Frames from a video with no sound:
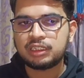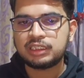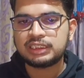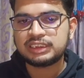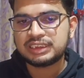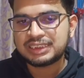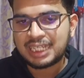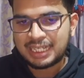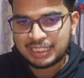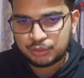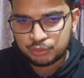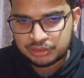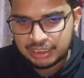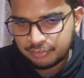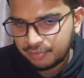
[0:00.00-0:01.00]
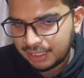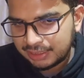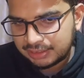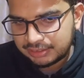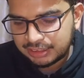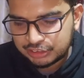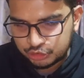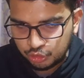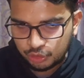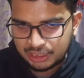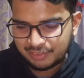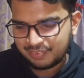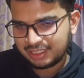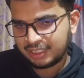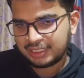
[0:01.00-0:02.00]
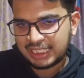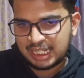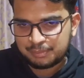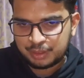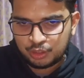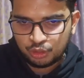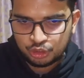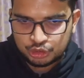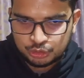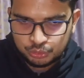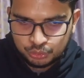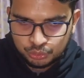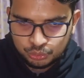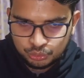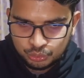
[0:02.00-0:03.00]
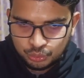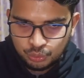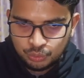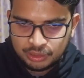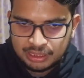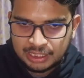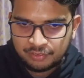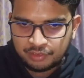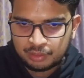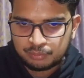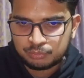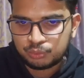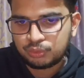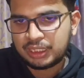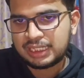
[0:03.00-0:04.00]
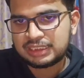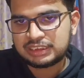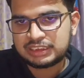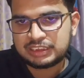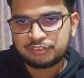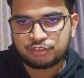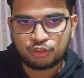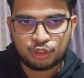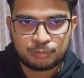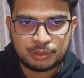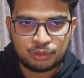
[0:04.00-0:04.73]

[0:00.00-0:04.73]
engine argues that white does not have an attack because you don't have a move like g4,